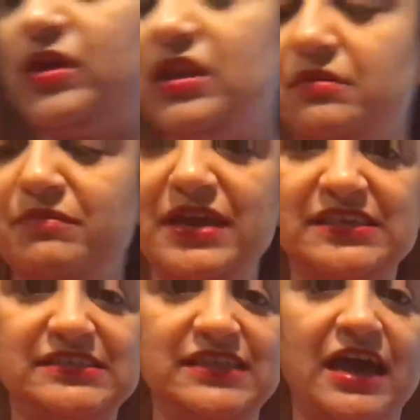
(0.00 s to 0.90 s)
we're gonna
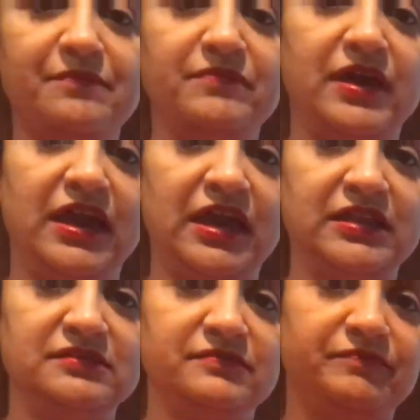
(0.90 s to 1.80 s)
mix them
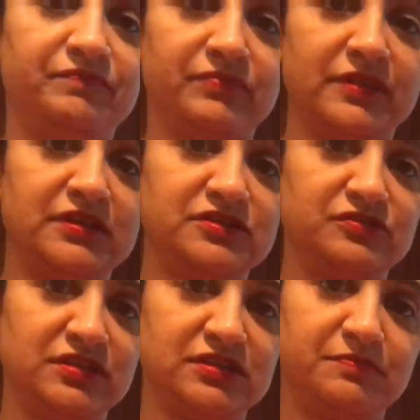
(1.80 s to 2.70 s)
in to
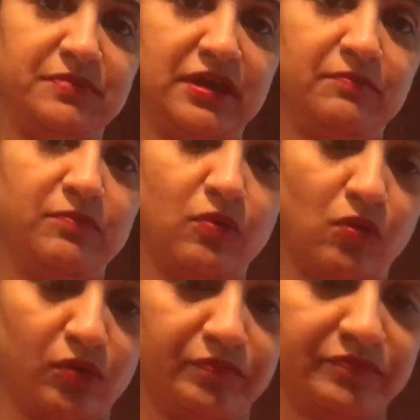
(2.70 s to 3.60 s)
this big bowl.